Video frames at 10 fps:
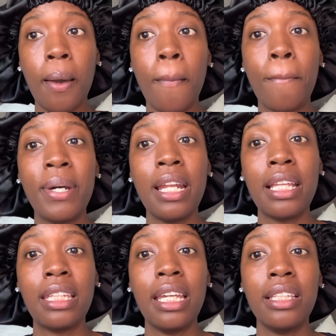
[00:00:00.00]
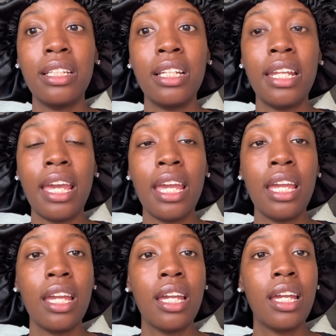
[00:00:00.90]
But at the end of the
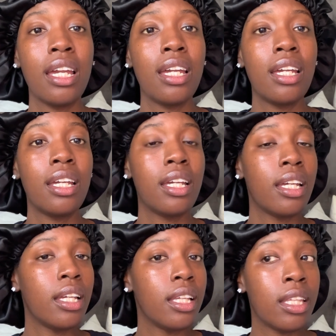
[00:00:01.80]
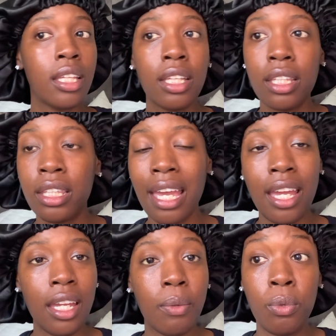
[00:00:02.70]
day,
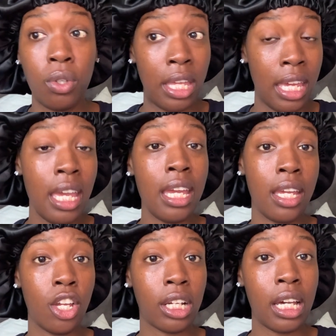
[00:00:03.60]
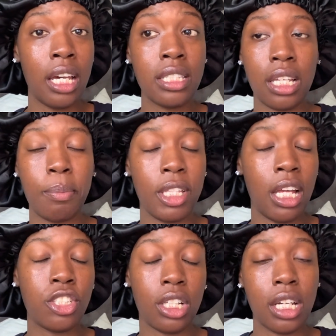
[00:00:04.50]
they, he, your cousin, I mean,
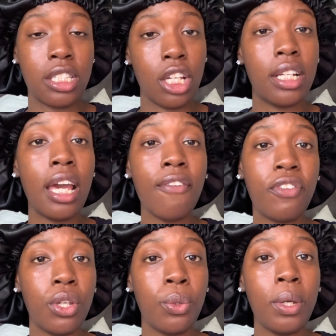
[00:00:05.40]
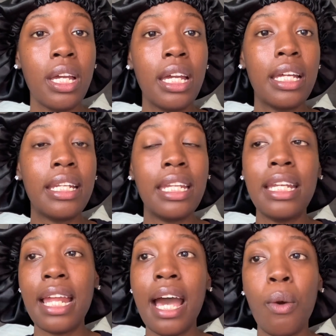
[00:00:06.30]
not your cousin, your nephew
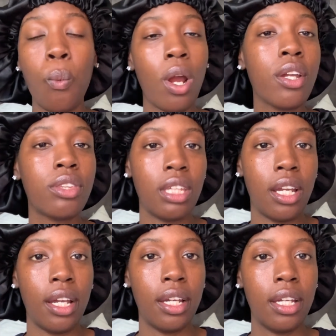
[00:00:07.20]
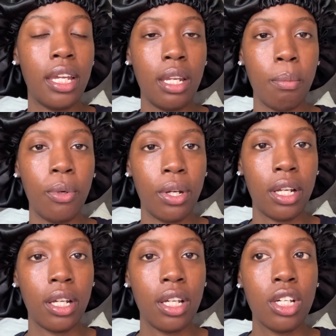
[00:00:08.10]
did not work there anymore.
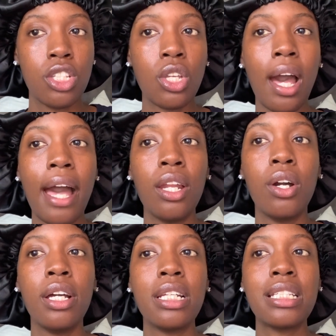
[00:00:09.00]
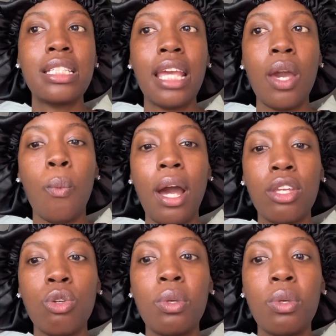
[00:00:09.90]
So I don't understand why you